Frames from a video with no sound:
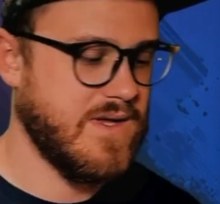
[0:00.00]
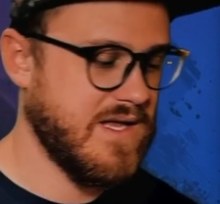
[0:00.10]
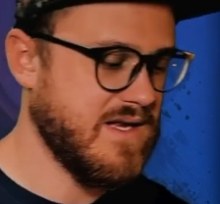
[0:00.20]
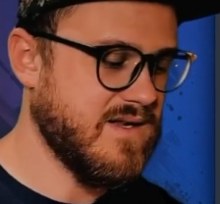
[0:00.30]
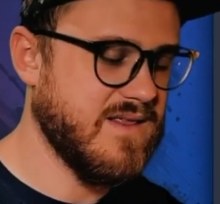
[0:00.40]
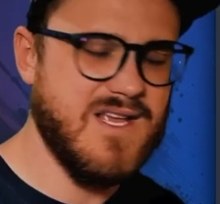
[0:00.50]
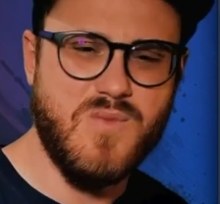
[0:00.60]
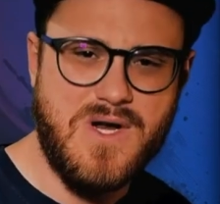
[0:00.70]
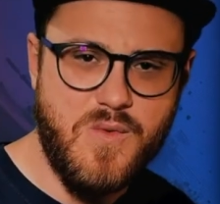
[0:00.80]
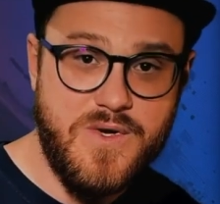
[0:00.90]
And then
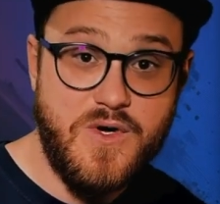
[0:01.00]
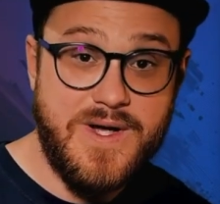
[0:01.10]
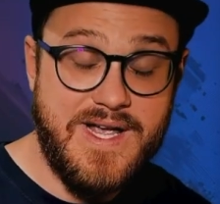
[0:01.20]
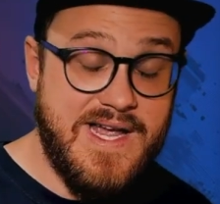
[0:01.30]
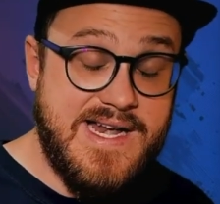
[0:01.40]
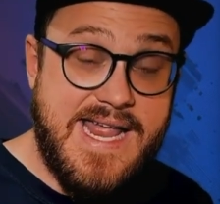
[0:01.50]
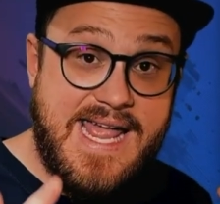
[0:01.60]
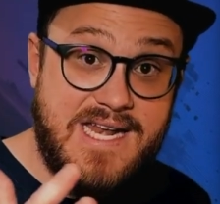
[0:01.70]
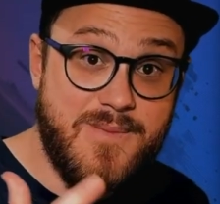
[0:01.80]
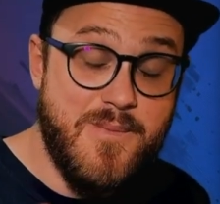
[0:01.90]
why don't we go ahead
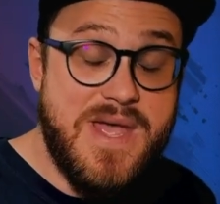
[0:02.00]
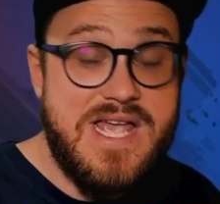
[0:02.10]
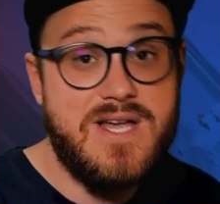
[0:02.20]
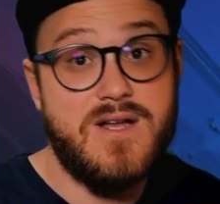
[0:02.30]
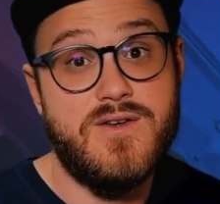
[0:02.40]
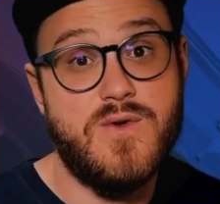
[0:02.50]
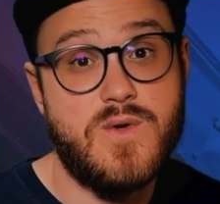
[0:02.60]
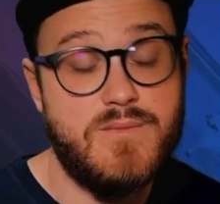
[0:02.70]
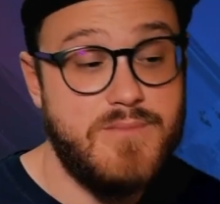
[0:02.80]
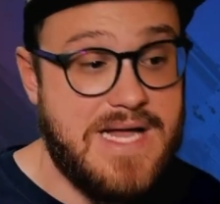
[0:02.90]
and make a new
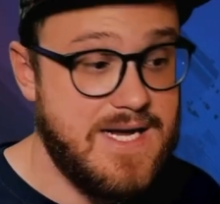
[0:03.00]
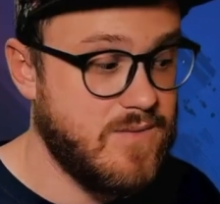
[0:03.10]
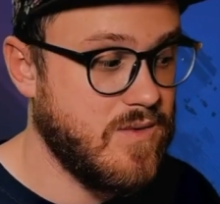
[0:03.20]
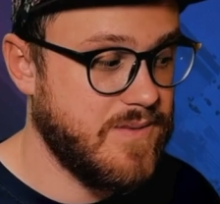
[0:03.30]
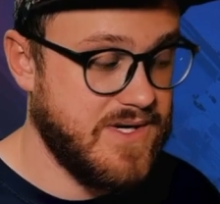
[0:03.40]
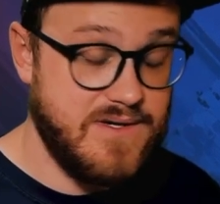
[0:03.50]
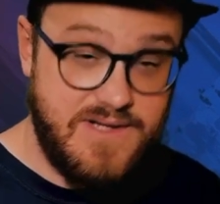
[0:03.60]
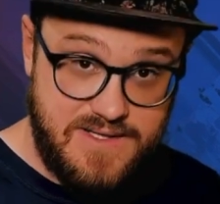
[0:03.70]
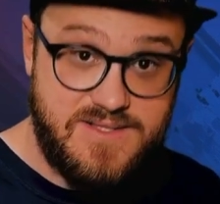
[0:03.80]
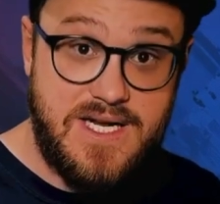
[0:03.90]
command where we can
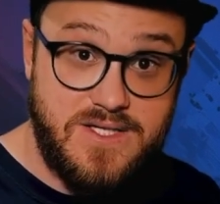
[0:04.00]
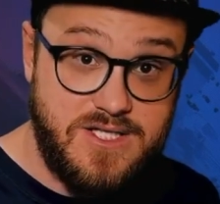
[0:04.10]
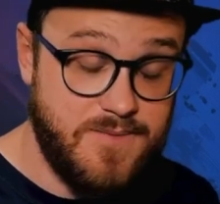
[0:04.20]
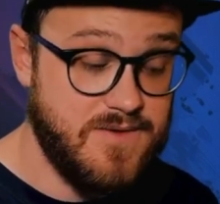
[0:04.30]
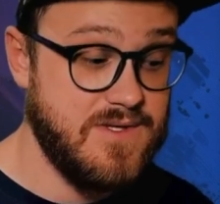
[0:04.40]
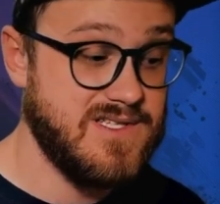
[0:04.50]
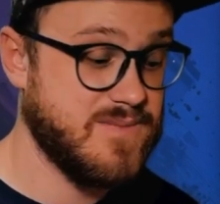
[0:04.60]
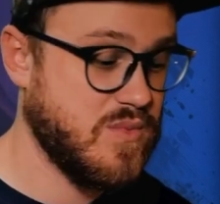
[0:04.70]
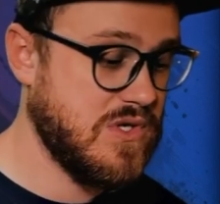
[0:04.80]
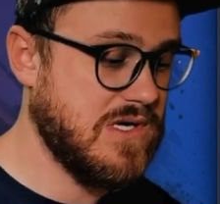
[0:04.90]
test out some of these
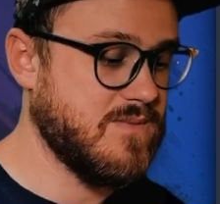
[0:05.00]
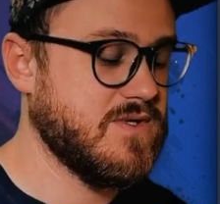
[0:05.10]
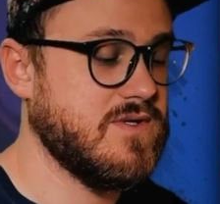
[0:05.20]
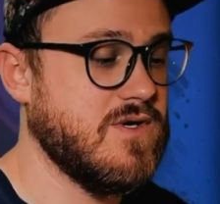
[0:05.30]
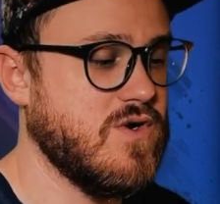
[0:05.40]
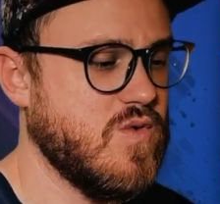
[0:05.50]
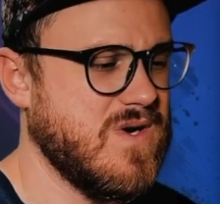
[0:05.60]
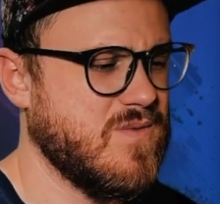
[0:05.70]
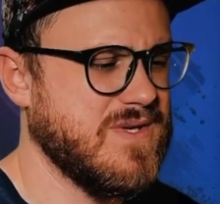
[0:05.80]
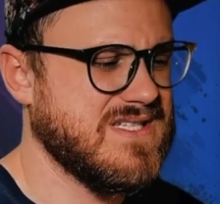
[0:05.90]
prompts. So why
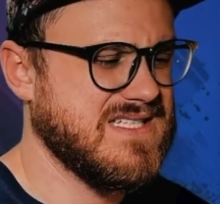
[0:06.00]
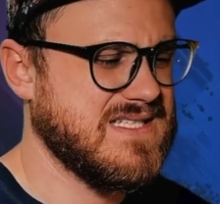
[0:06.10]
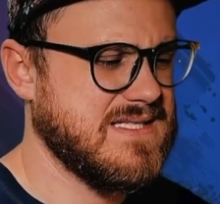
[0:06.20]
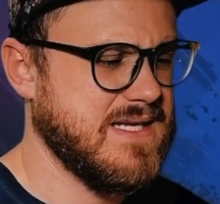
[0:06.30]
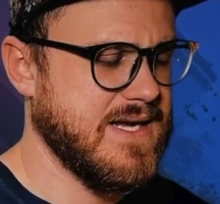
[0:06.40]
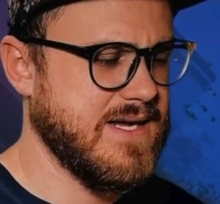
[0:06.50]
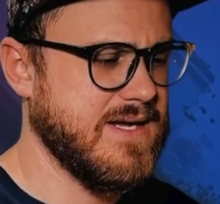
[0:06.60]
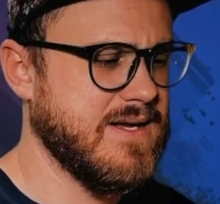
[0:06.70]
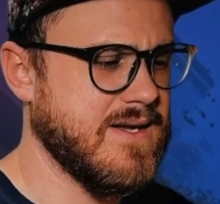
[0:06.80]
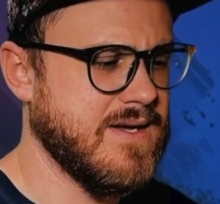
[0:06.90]
don't we just
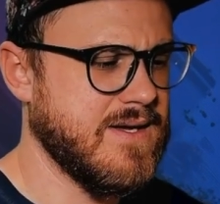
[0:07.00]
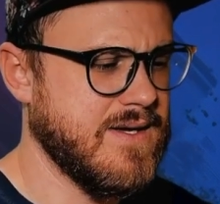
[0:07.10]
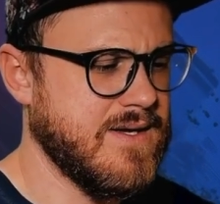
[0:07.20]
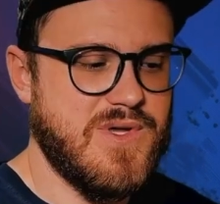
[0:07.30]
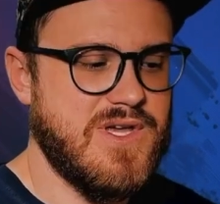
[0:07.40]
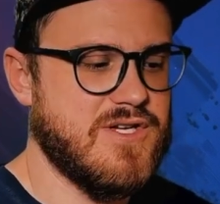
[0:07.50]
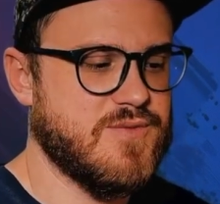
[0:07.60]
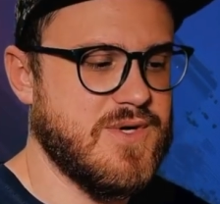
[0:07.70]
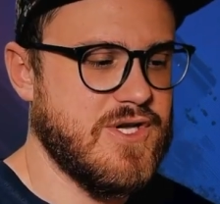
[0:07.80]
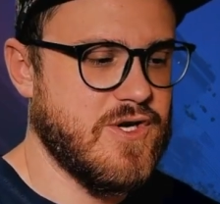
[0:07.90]
say
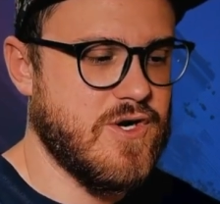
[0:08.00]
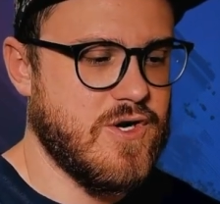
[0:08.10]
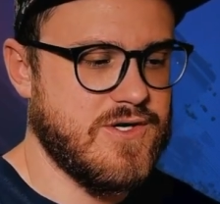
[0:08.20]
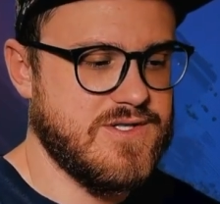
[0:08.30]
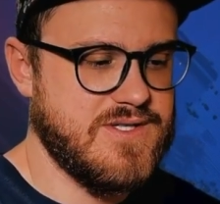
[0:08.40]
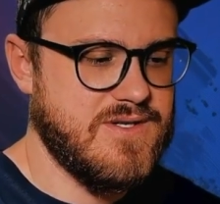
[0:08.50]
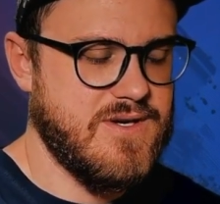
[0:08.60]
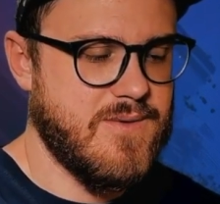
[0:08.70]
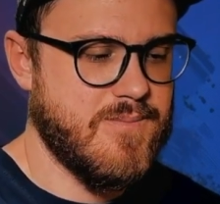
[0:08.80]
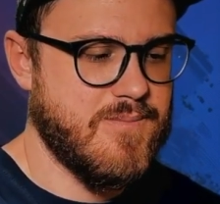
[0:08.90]
php
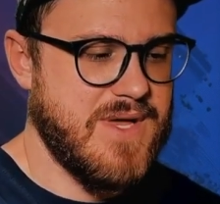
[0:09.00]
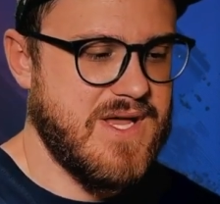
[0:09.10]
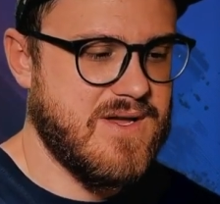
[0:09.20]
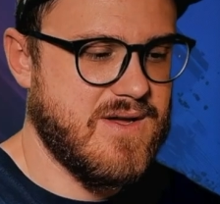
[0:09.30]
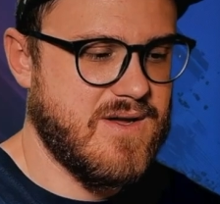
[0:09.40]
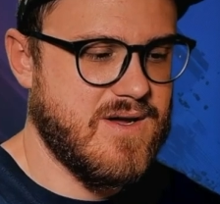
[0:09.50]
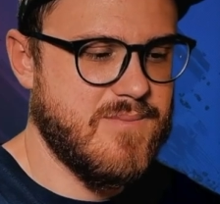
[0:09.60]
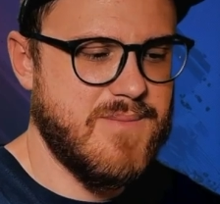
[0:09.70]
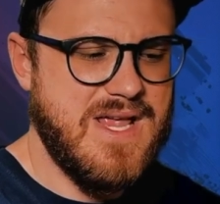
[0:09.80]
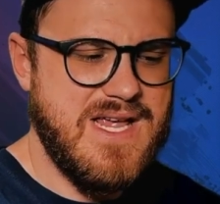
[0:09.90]
artisan make
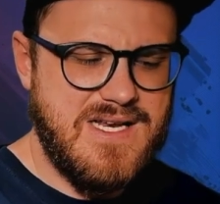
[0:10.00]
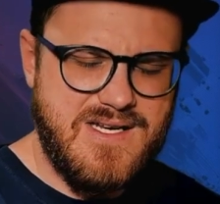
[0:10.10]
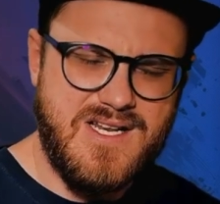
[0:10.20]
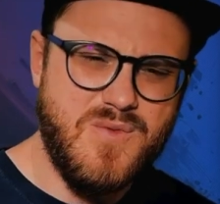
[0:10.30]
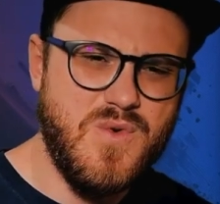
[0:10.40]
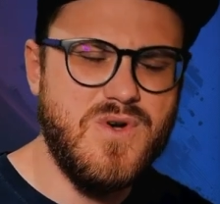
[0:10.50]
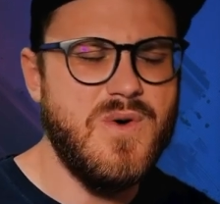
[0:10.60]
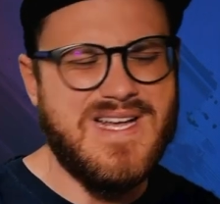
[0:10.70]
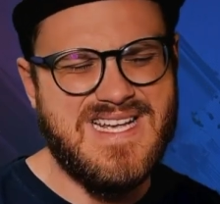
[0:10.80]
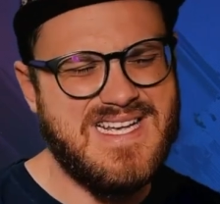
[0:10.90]
command, and we'll
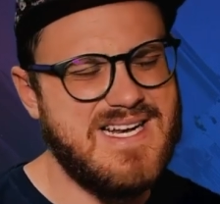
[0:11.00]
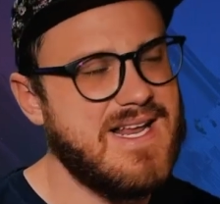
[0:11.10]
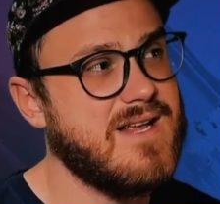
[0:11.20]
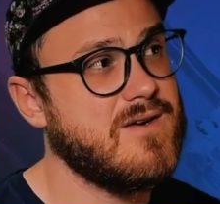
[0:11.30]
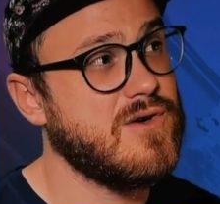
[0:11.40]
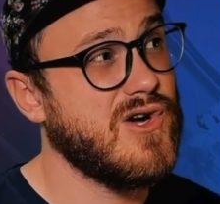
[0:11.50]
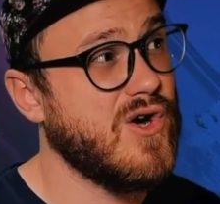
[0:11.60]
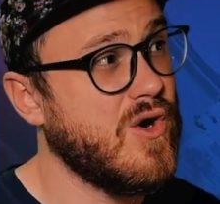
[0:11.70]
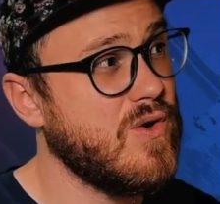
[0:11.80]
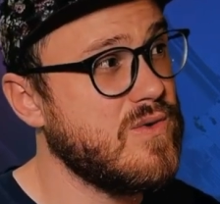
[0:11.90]
go ahead and
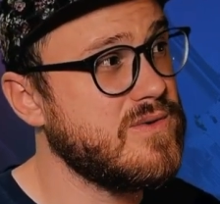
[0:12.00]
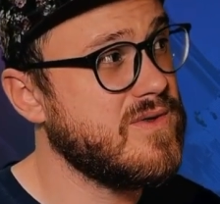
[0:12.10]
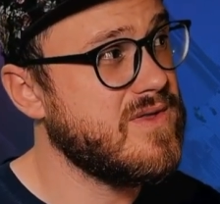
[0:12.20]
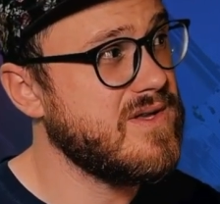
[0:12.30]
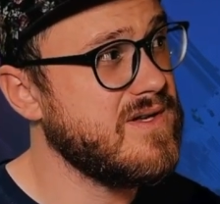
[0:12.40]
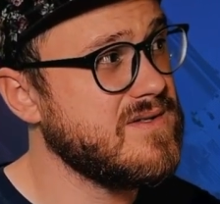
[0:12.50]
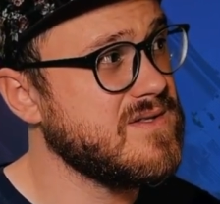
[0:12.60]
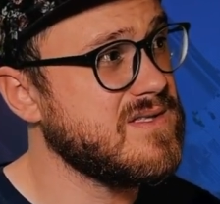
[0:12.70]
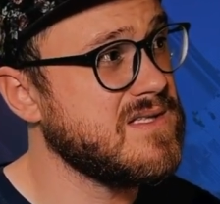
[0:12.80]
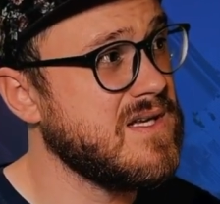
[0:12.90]
call
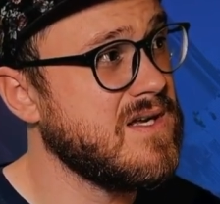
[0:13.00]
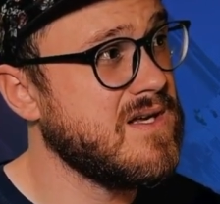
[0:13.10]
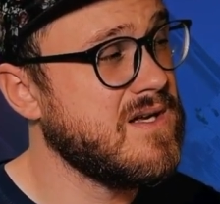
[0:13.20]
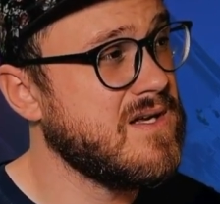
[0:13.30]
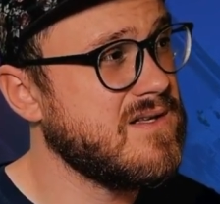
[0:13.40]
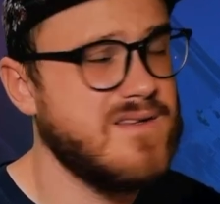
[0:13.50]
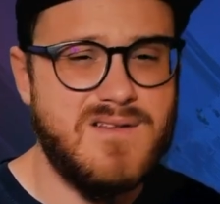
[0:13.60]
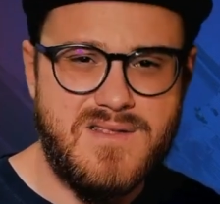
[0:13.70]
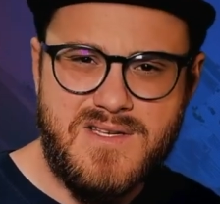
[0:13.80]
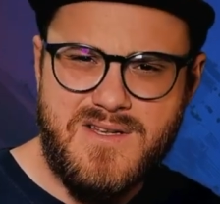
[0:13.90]
this
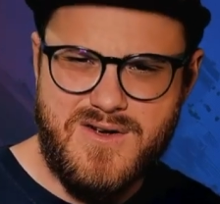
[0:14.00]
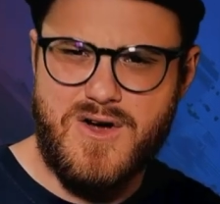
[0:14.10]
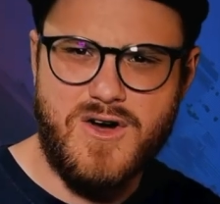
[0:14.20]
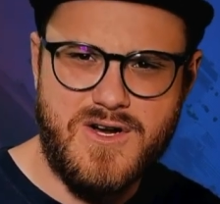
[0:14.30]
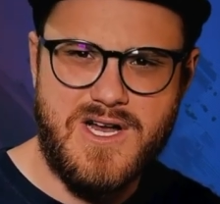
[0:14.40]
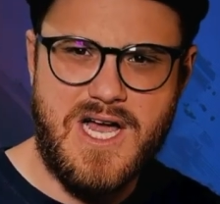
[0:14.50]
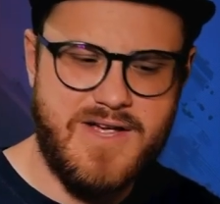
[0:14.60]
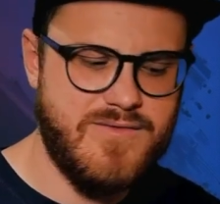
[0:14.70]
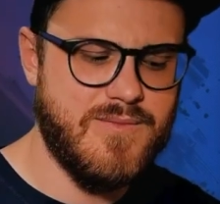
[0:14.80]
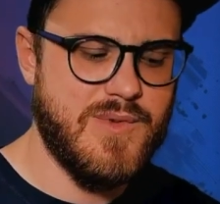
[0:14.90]
delete
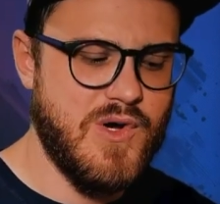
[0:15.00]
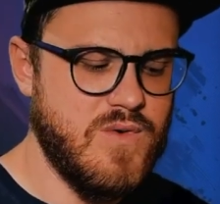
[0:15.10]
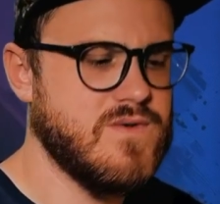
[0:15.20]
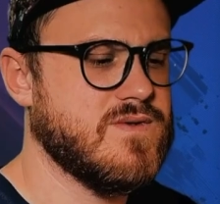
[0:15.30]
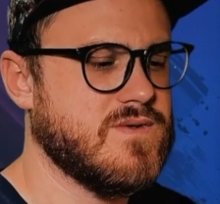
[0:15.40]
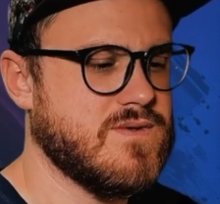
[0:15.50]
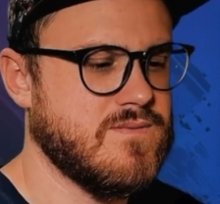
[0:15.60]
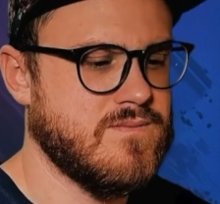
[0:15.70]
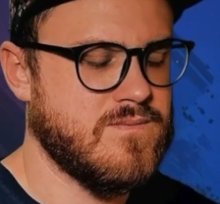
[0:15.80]
archived posts.